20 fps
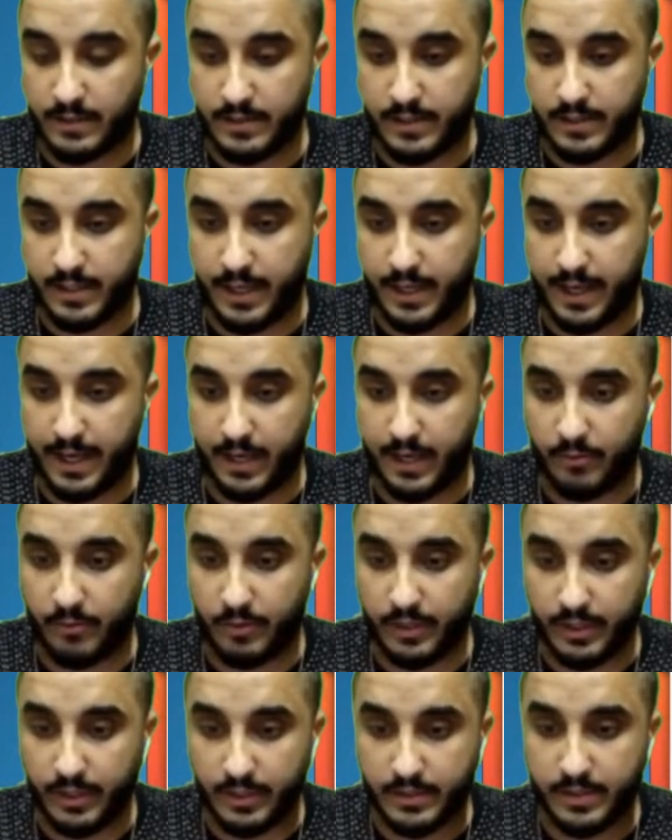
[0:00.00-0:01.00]
see how we
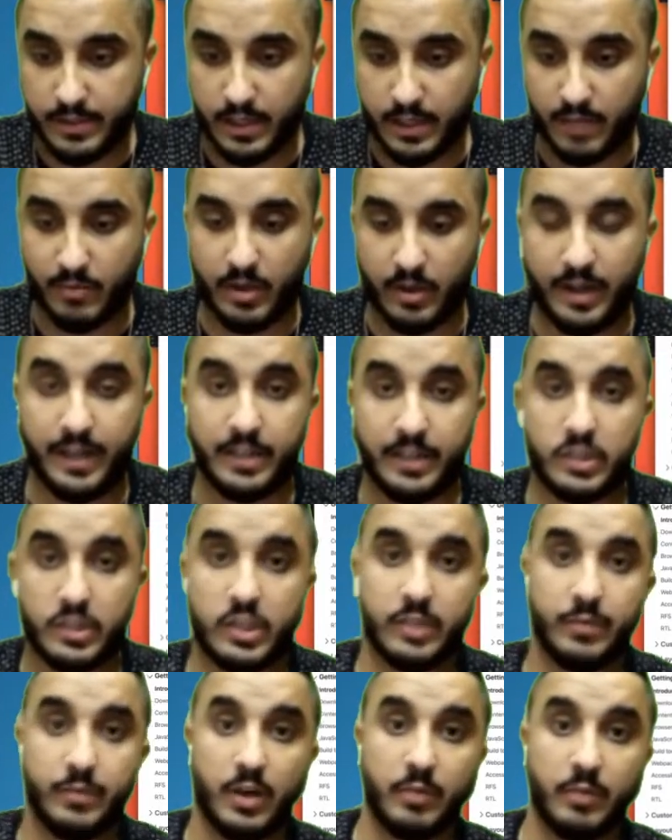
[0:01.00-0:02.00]
need to set up our
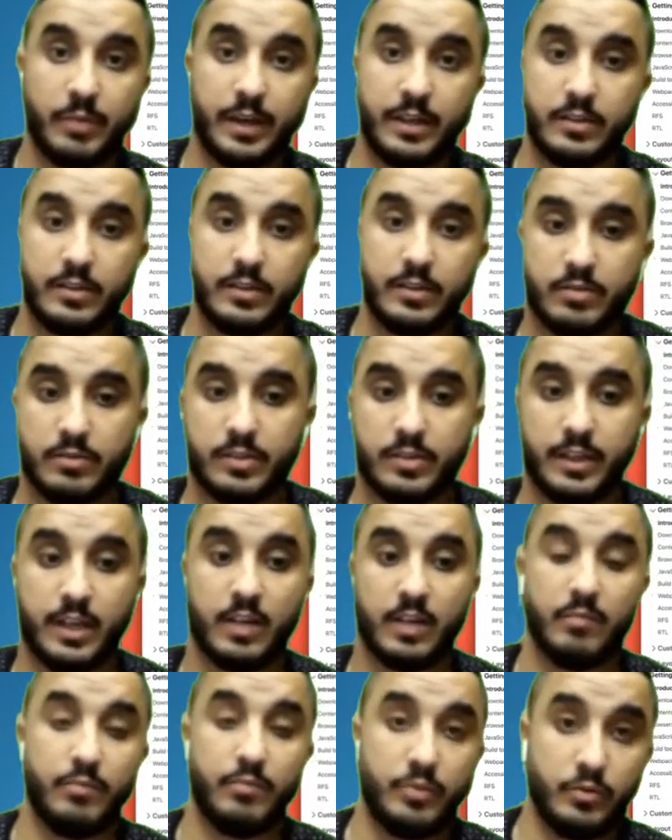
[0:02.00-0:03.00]
HTML page to get
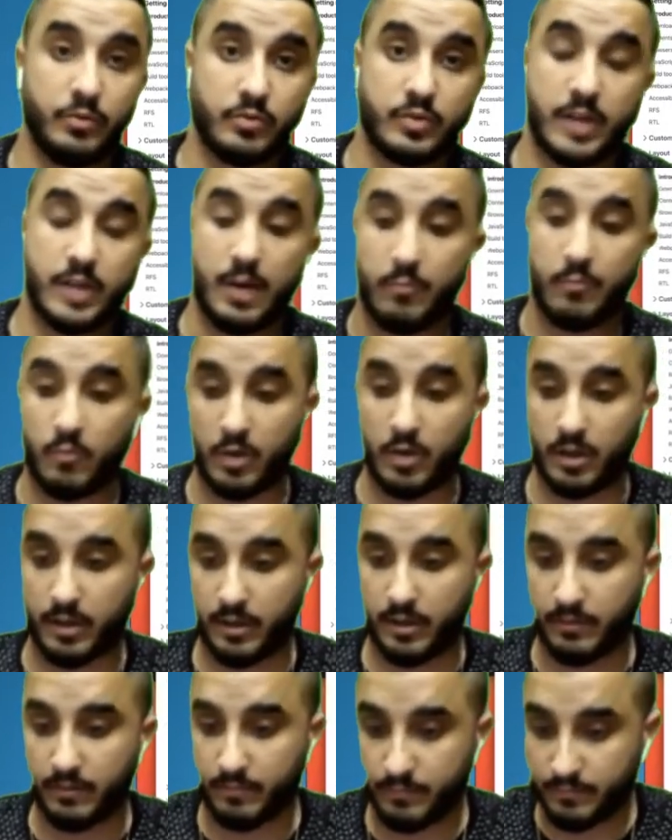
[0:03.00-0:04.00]
our Bootstrap
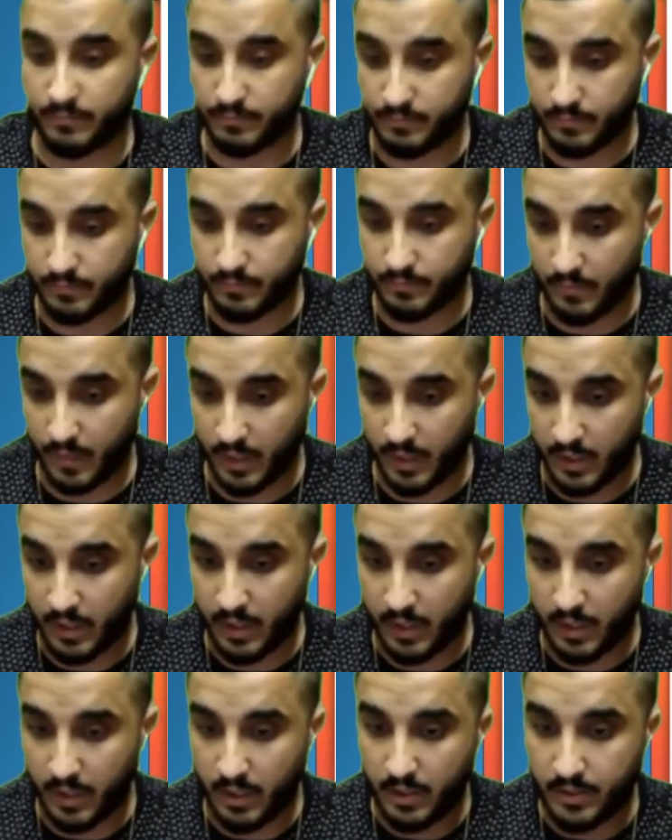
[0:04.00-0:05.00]
working.
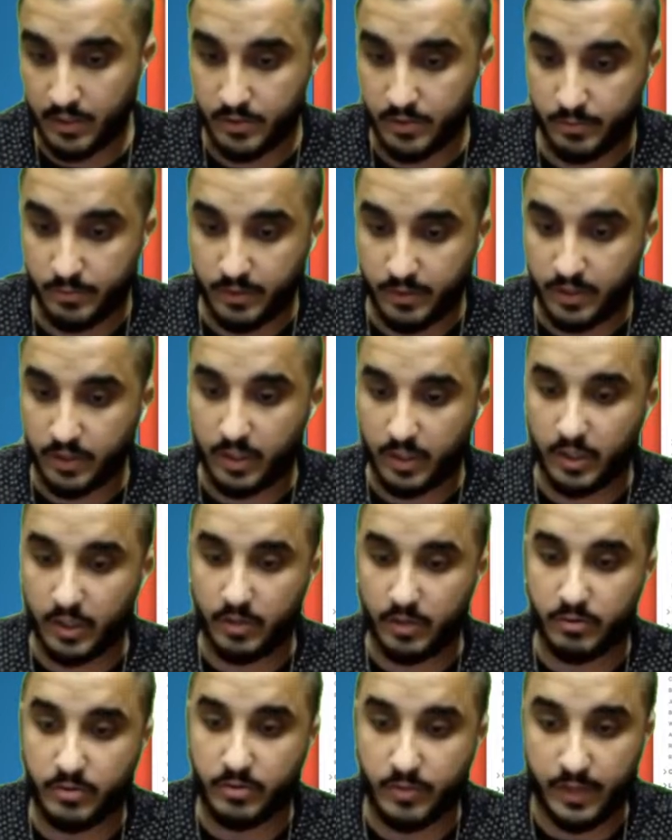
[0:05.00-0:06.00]
So we can go
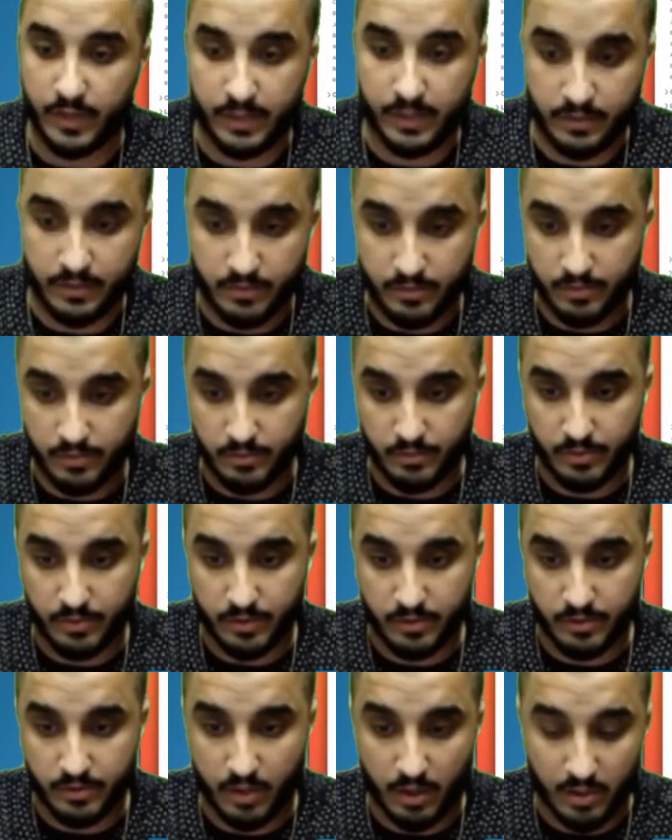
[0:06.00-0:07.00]
straight into the
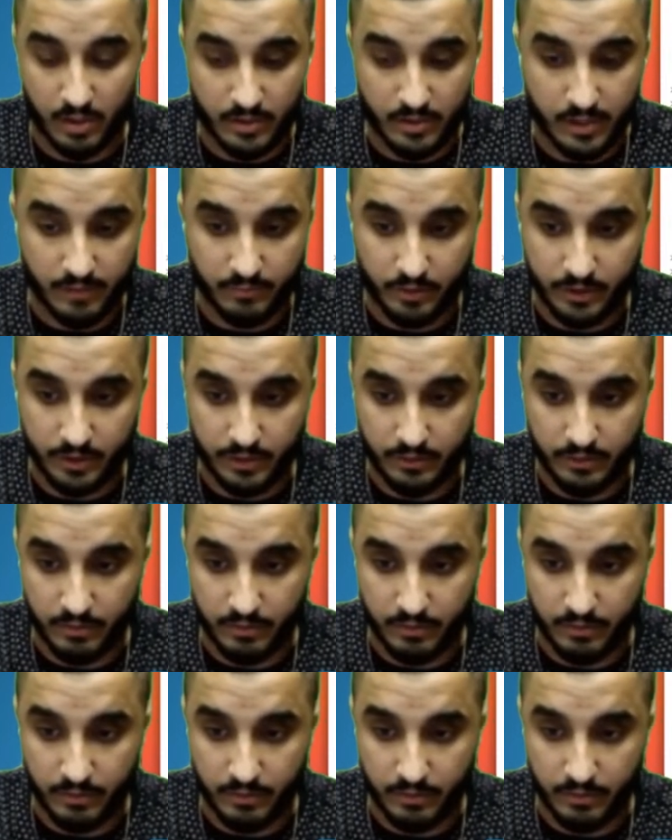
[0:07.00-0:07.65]
starter template